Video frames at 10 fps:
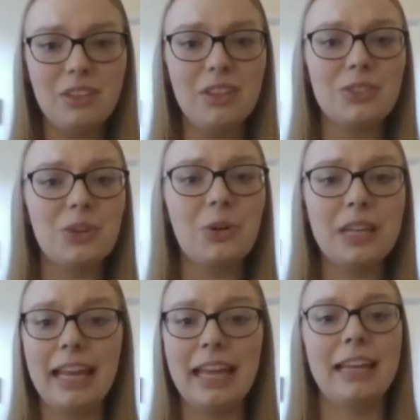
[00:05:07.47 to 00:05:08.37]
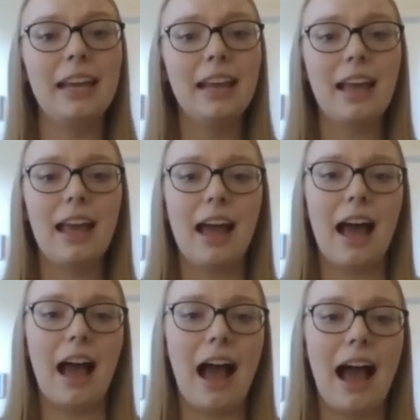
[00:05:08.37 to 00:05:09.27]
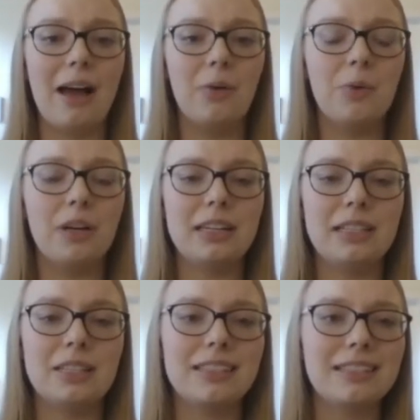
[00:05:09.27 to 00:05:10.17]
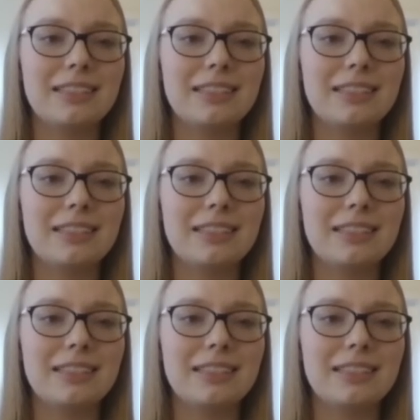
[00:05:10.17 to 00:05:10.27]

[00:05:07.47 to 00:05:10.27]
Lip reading: So again, I was